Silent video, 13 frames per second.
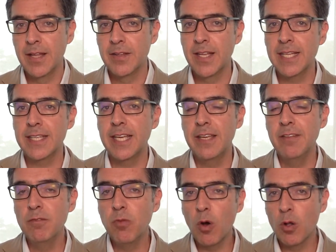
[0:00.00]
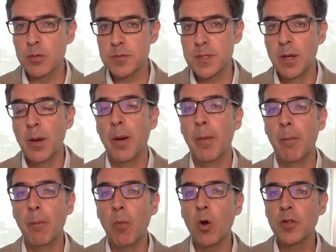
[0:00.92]
that involves
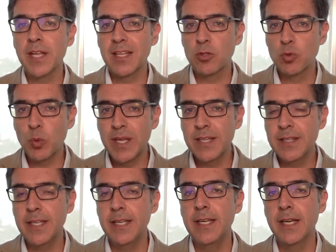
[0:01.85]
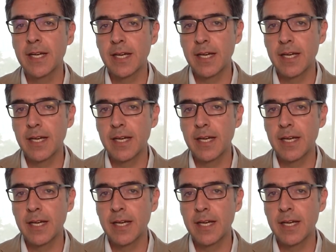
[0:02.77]
more than twenty